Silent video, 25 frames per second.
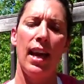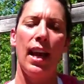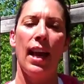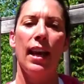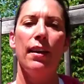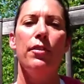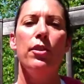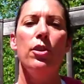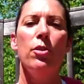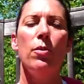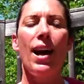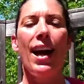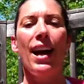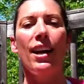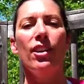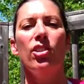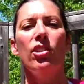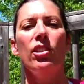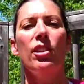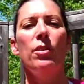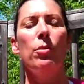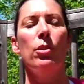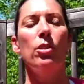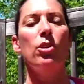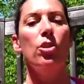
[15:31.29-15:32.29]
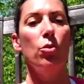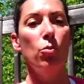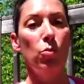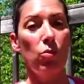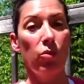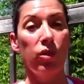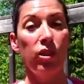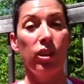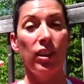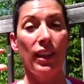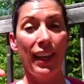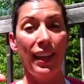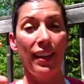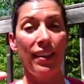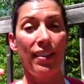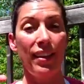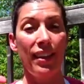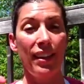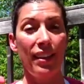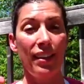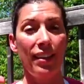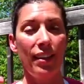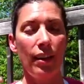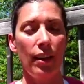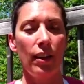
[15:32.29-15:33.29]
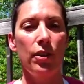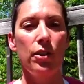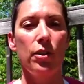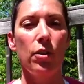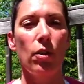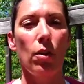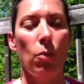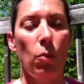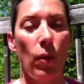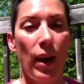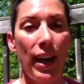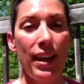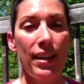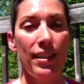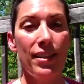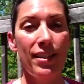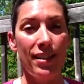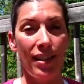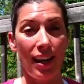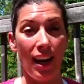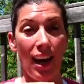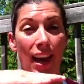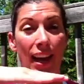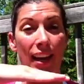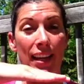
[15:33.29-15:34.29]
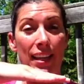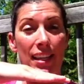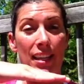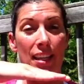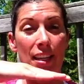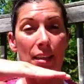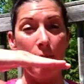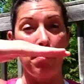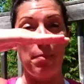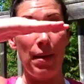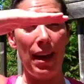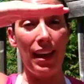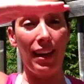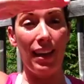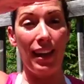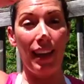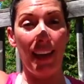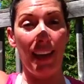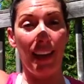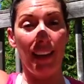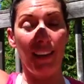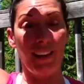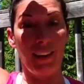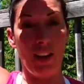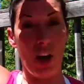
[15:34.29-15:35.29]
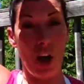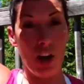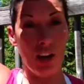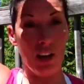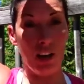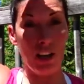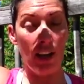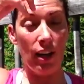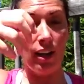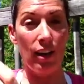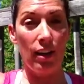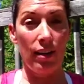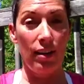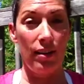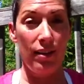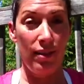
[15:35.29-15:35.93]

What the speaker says: If you actually were to lengthen your waist, i.e. make it longer,